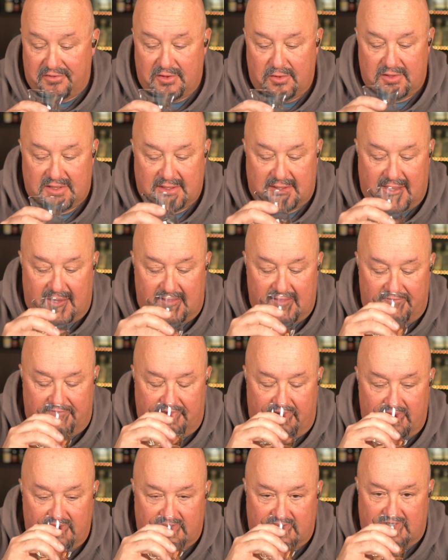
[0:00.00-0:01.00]
to a tequila
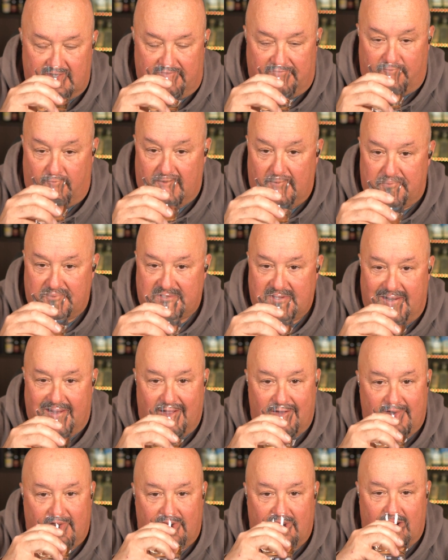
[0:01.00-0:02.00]
first, to 40%
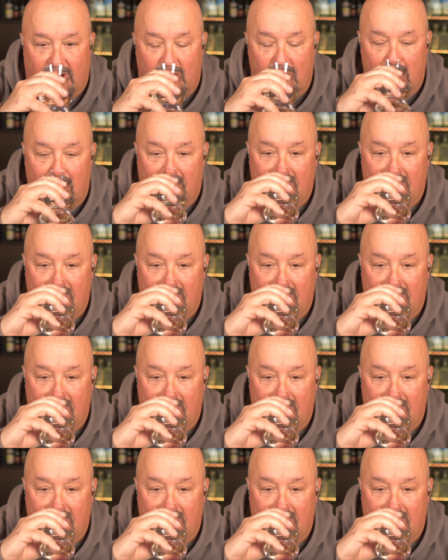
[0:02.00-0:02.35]
alcohol.